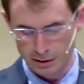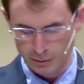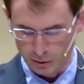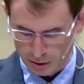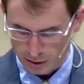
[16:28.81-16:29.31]

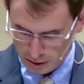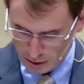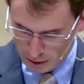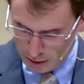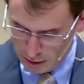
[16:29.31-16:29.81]
that word,
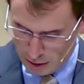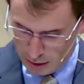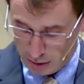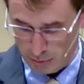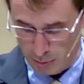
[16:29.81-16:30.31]

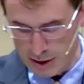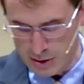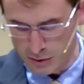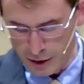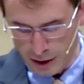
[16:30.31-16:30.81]
to the
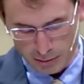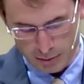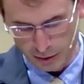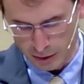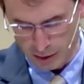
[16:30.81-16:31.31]
best of their
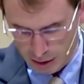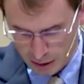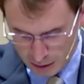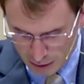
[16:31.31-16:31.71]
ability.